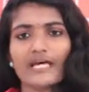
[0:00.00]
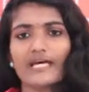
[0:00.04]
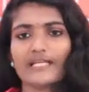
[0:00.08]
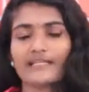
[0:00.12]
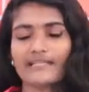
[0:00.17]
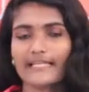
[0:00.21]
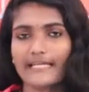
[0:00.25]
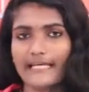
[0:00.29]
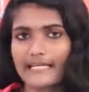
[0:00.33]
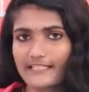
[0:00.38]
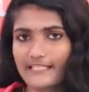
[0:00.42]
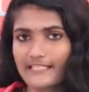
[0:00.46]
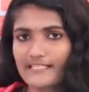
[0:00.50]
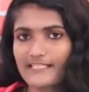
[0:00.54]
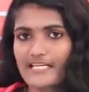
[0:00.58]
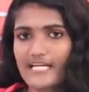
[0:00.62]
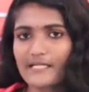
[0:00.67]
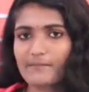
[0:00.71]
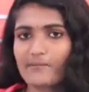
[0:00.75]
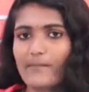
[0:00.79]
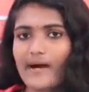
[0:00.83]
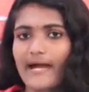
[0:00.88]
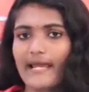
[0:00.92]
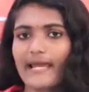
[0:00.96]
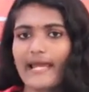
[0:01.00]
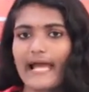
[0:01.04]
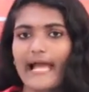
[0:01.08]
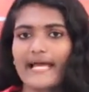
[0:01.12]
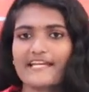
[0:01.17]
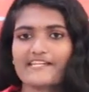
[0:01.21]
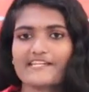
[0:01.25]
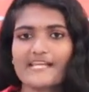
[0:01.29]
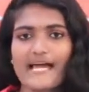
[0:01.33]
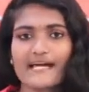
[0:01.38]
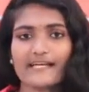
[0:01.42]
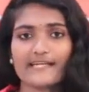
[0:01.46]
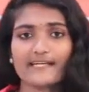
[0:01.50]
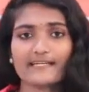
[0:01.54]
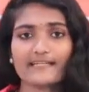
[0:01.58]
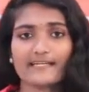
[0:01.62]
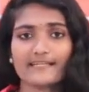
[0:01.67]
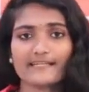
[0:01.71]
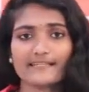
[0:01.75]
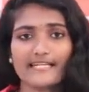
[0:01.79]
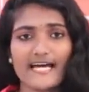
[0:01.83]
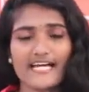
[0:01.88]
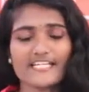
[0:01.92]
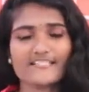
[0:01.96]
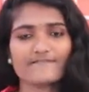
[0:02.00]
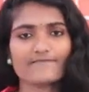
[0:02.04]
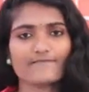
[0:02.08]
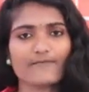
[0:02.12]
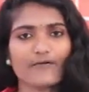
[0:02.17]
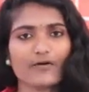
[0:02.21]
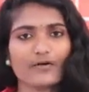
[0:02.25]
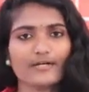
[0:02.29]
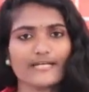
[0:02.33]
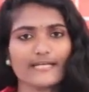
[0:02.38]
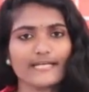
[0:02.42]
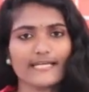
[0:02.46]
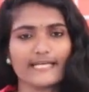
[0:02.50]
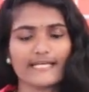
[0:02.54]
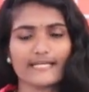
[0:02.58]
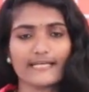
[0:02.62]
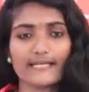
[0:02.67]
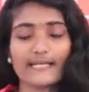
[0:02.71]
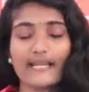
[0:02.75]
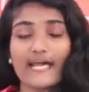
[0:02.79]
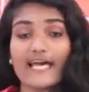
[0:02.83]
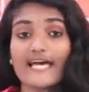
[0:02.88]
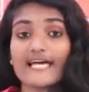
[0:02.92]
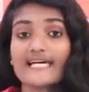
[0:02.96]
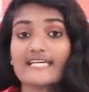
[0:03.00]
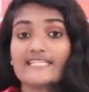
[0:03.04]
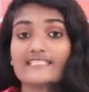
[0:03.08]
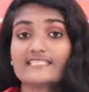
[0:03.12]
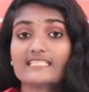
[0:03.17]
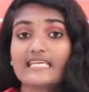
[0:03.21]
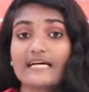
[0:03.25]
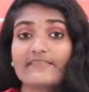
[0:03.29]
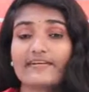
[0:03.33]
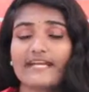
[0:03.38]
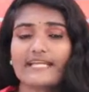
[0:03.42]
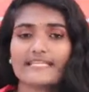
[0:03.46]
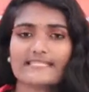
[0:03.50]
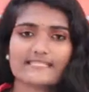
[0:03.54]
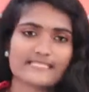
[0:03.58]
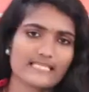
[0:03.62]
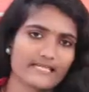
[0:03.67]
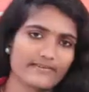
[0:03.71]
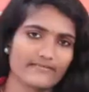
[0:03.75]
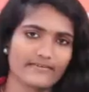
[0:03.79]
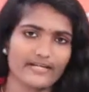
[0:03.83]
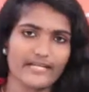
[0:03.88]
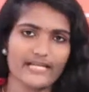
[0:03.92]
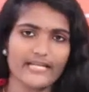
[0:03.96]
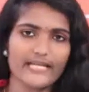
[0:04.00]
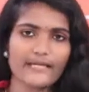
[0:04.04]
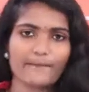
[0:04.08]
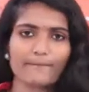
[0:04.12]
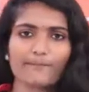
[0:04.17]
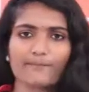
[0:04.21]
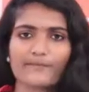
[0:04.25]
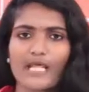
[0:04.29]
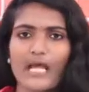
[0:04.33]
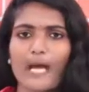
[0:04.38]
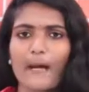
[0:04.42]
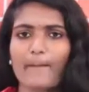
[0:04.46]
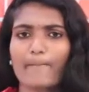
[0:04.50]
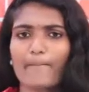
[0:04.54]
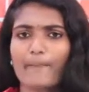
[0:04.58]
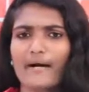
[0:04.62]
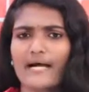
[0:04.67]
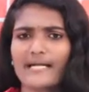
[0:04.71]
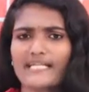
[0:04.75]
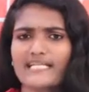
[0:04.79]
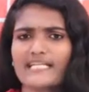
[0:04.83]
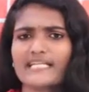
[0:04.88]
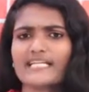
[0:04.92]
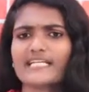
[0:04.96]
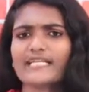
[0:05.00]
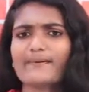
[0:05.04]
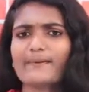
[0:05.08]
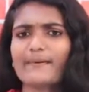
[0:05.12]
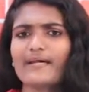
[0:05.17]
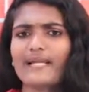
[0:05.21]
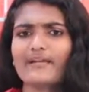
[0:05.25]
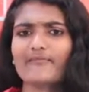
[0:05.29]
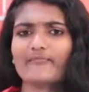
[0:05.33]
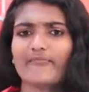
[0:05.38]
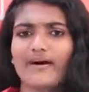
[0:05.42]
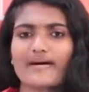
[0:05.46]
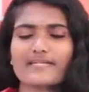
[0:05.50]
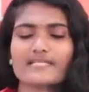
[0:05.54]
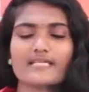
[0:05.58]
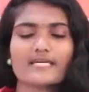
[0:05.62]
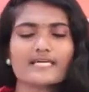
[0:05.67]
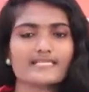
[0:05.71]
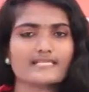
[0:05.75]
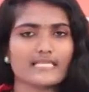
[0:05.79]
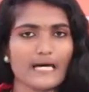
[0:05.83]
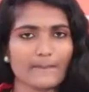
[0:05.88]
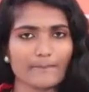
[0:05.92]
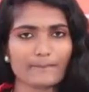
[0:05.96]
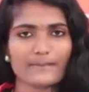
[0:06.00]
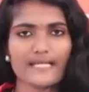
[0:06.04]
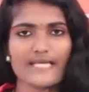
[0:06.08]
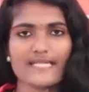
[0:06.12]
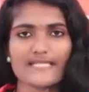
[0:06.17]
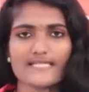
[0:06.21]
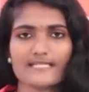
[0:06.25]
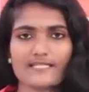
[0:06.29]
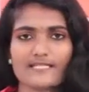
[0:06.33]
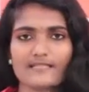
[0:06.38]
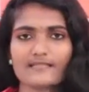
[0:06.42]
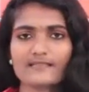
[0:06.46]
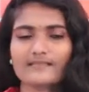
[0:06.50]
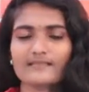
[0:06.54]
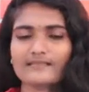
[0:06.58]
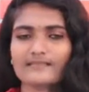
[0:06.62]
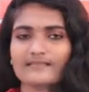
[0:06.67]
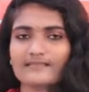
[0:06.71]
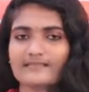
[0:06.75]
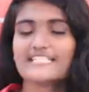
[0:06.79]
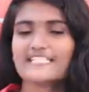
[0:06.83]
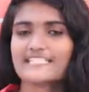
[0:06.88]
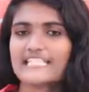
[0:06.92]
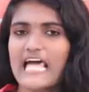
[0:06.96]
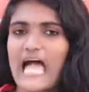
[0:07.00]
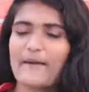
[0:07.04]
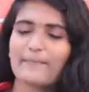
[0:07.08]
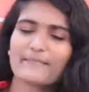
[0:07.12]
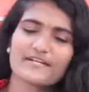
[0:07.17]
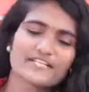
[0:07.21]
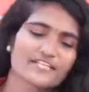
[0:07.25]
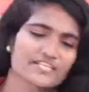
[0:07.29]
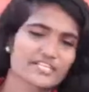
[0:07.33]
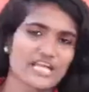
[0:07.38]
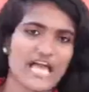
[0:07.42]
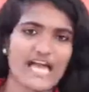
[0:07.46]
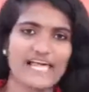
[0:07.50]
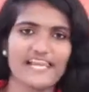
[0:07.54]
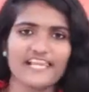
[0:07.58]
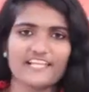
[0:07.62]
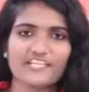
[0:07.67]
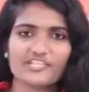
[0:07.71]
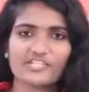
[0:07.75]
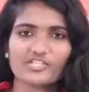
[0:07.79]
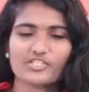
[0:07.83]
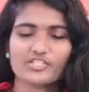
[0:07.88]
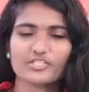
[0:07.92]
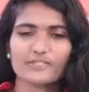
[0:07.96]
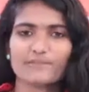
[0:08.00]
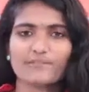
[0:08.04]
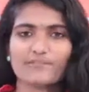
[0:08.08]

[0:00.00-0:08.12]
They resisted by attacking the Dutch fort in 1770, but the rebellion was suppressed. SAMIN'S challenge.